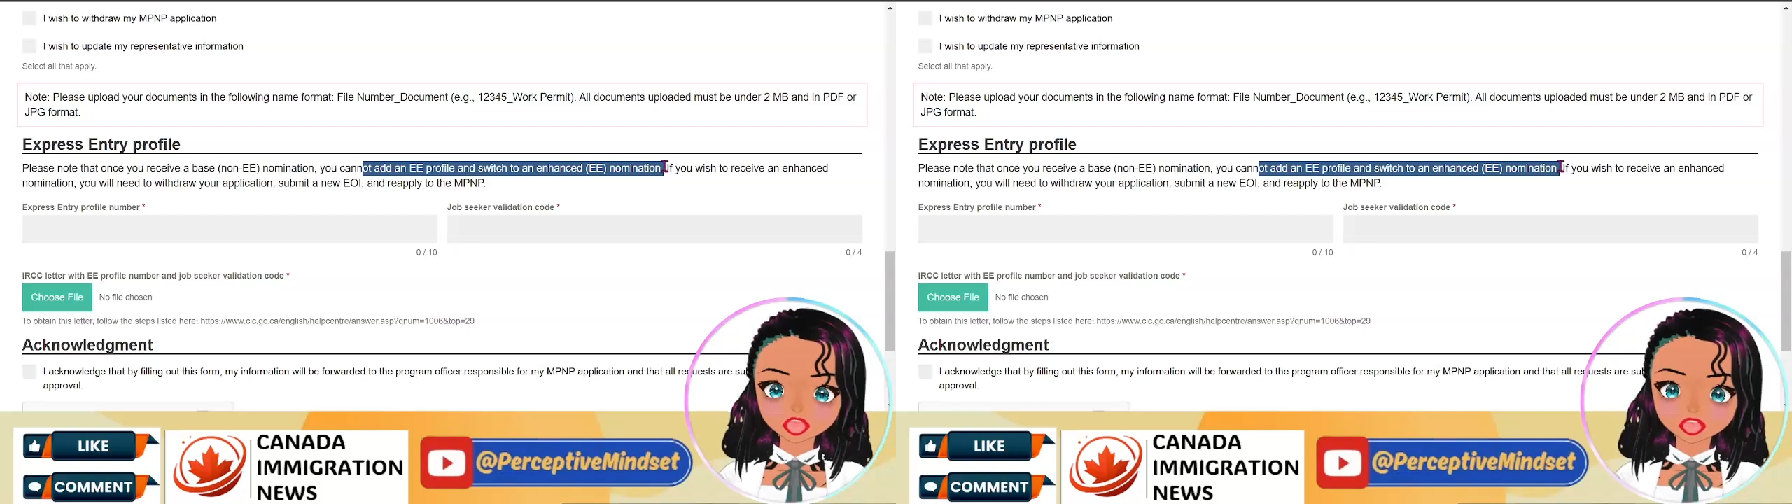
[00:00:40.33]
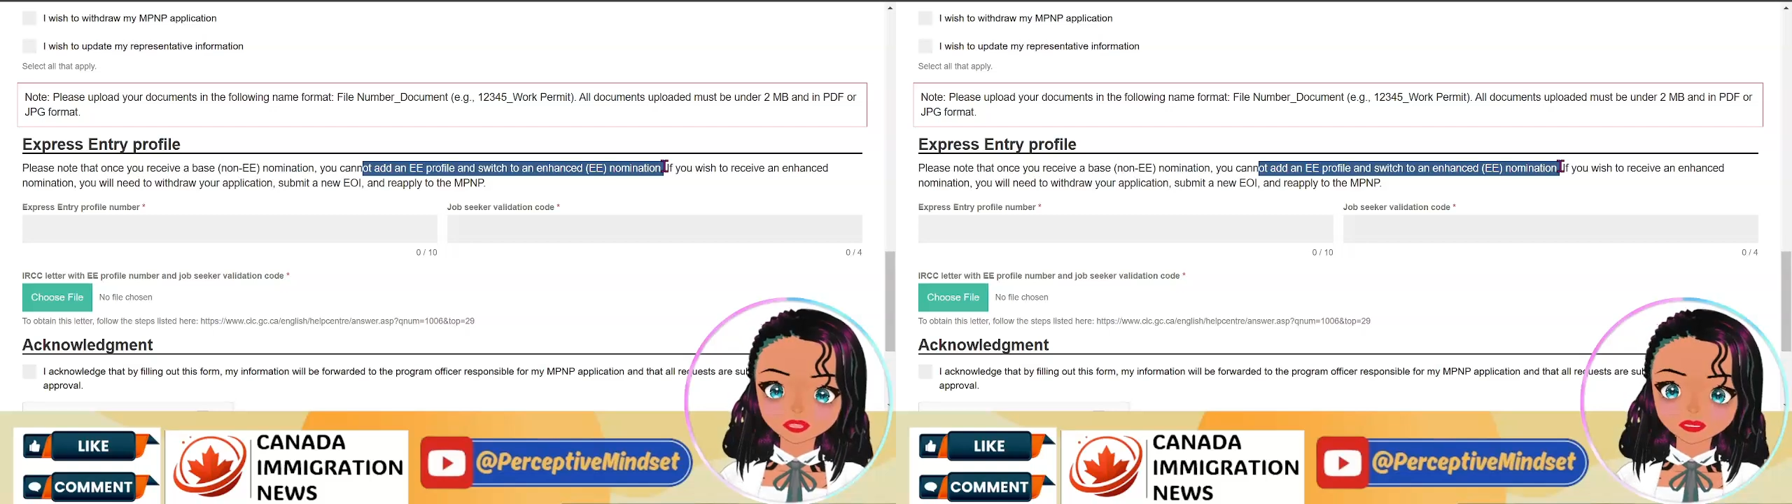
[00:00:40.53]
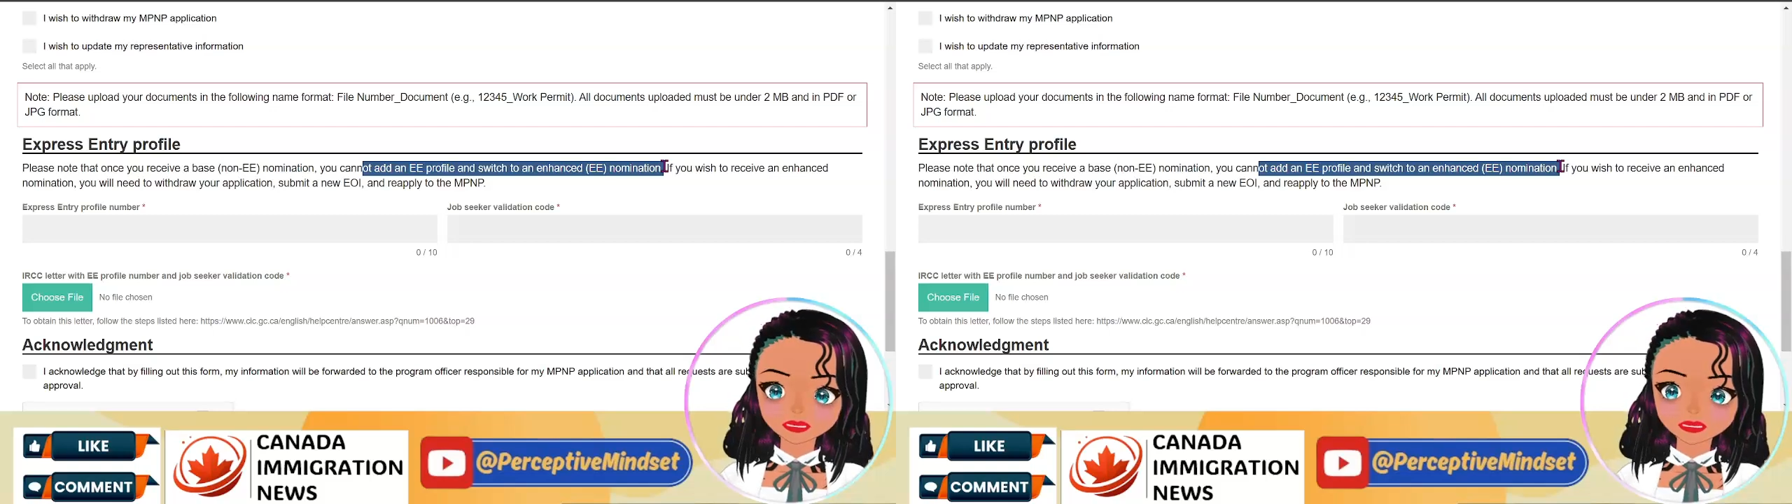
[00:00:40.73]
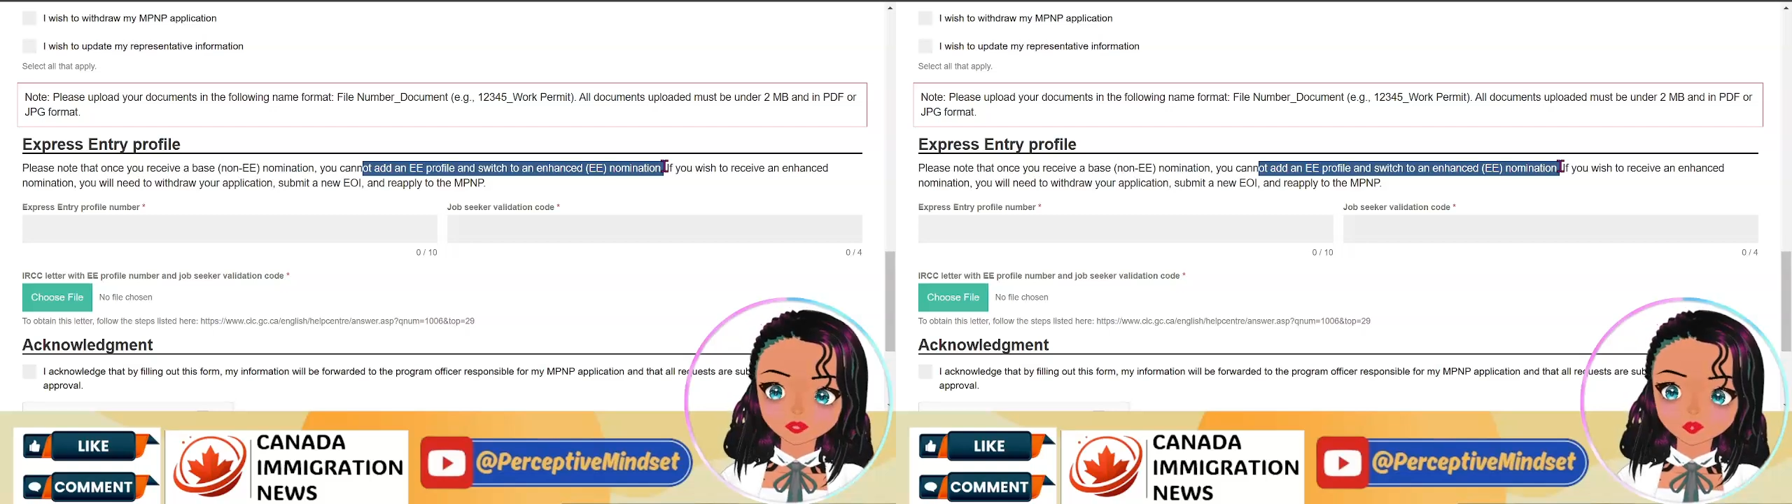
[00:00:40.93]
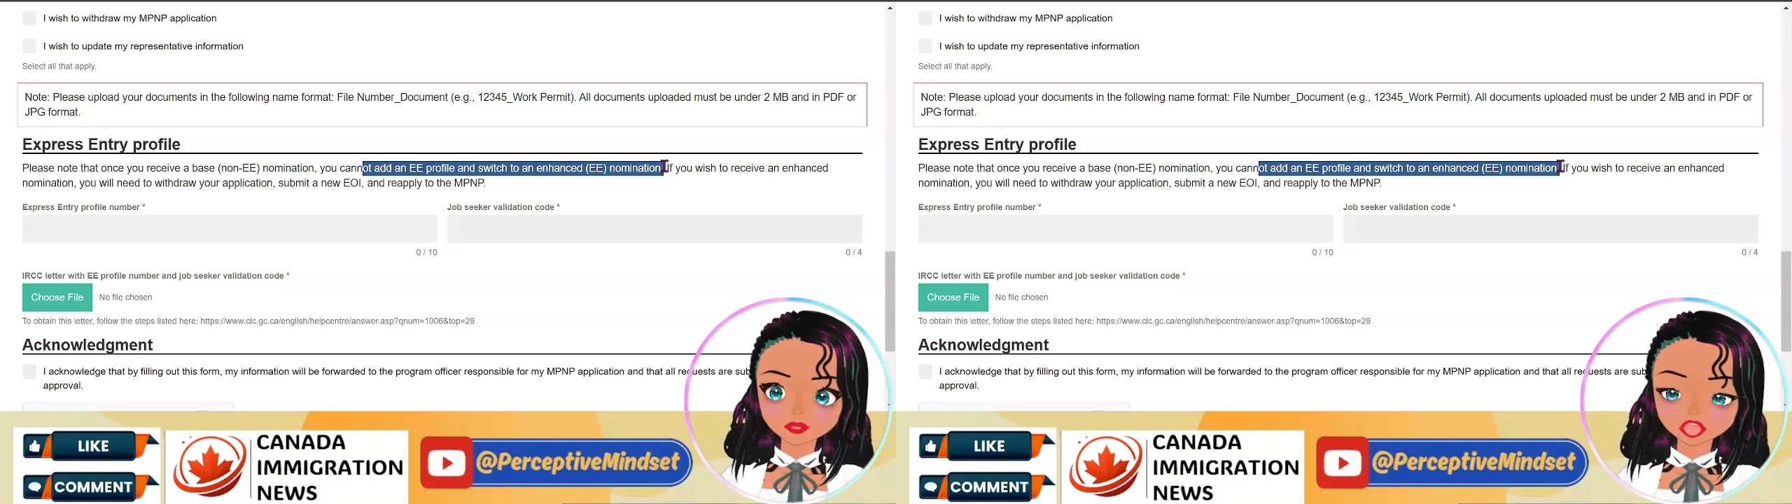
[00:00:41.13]
So if you
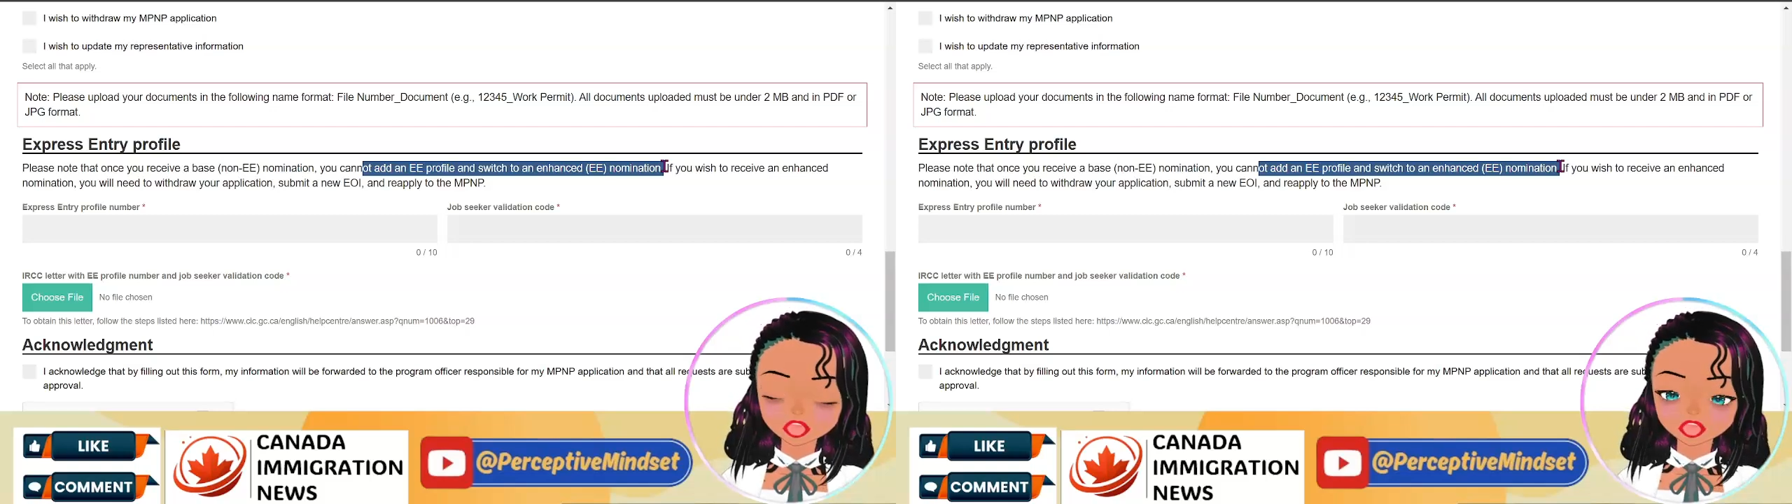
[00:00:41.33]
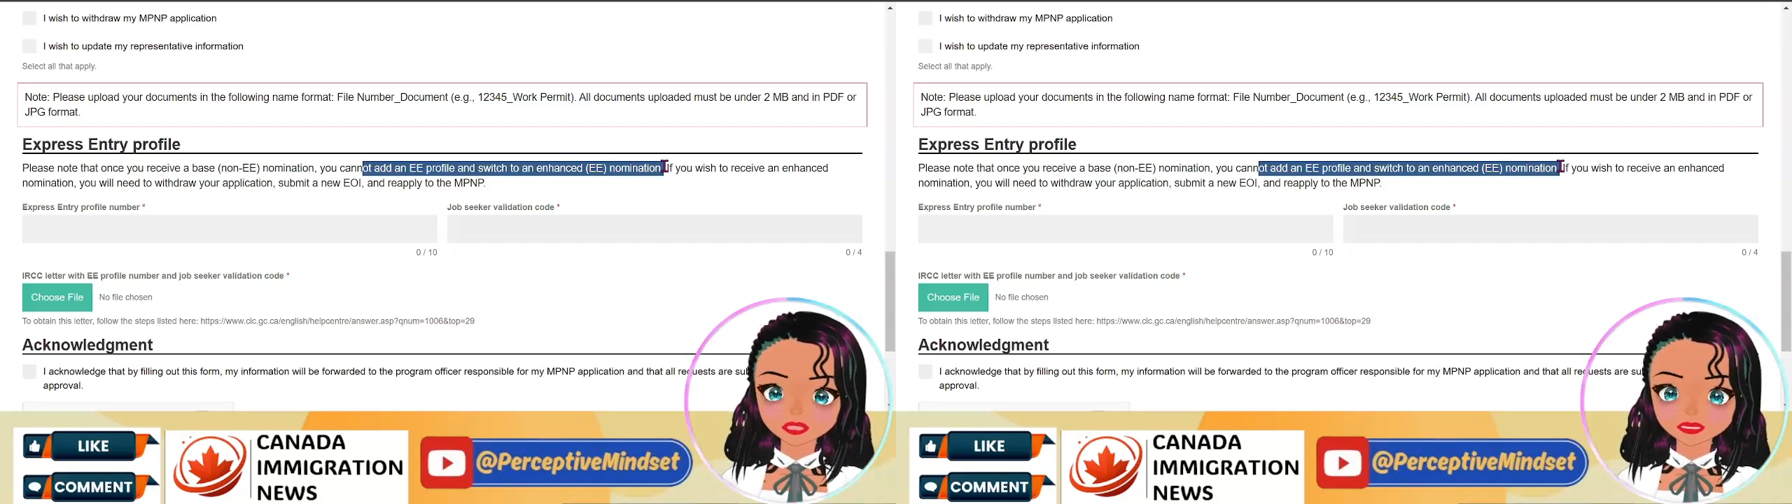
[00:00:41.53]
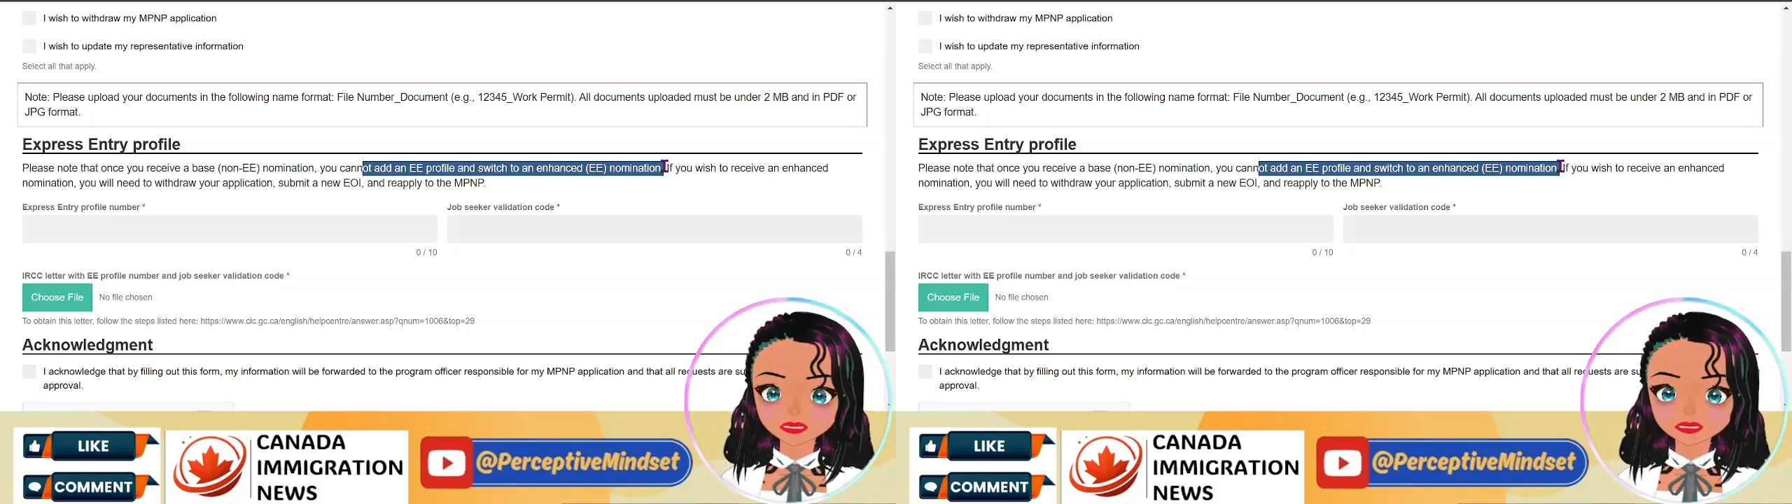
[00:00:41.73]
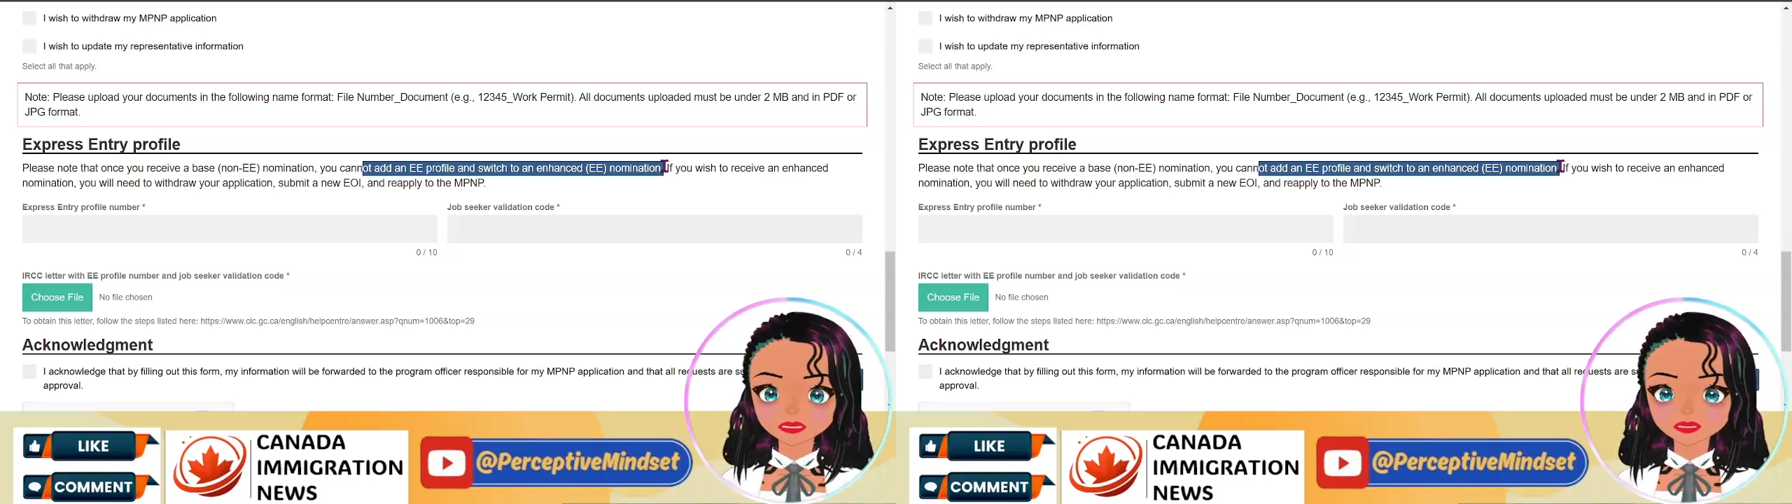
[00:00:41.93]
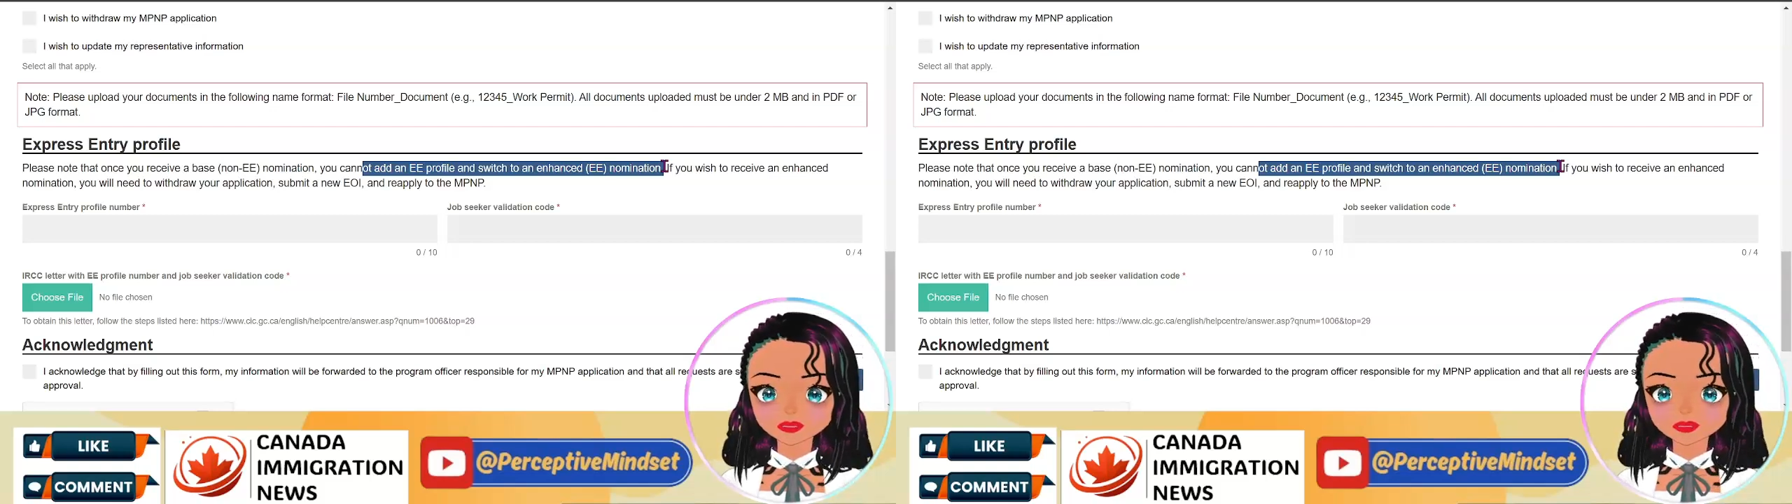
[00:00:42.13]
don't link